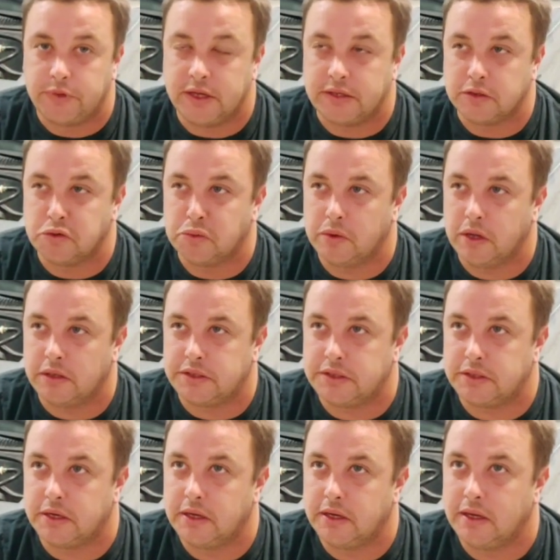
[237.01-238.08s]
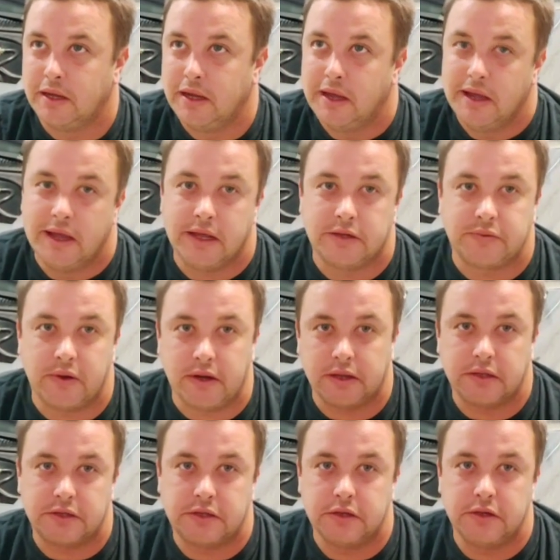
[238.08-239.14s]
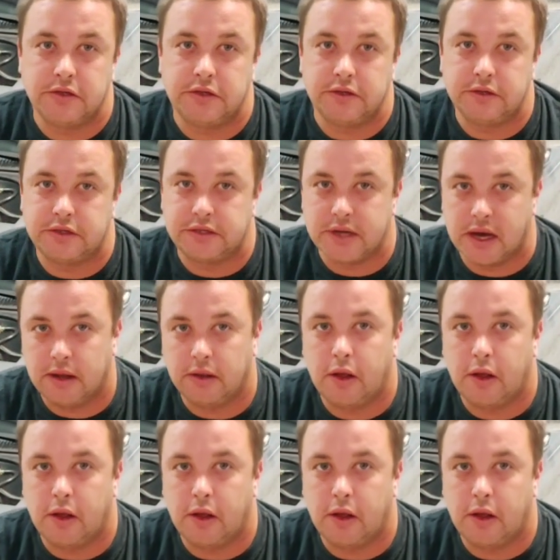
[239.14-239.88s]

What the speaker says: It's funny because as soon as you start